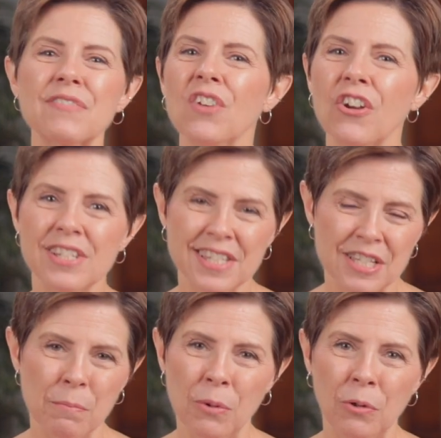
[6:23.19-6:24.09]
very
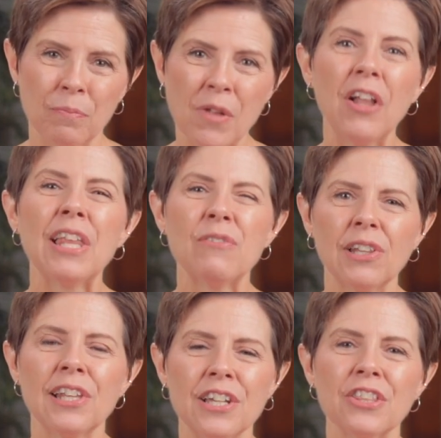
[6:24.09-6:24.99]
simple. I'll leave a
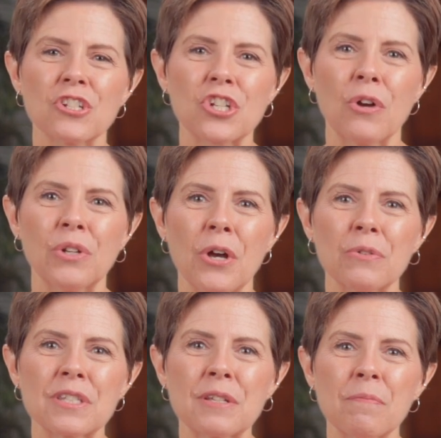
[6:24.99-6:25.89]
link in the show
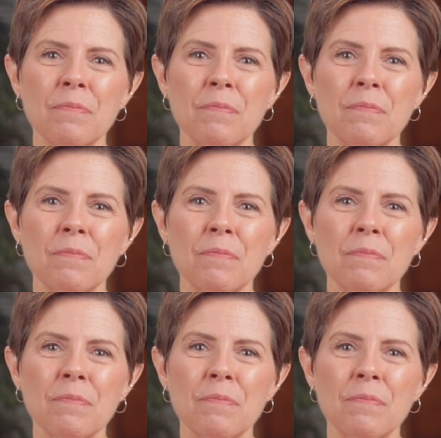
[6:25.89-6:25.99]
notes.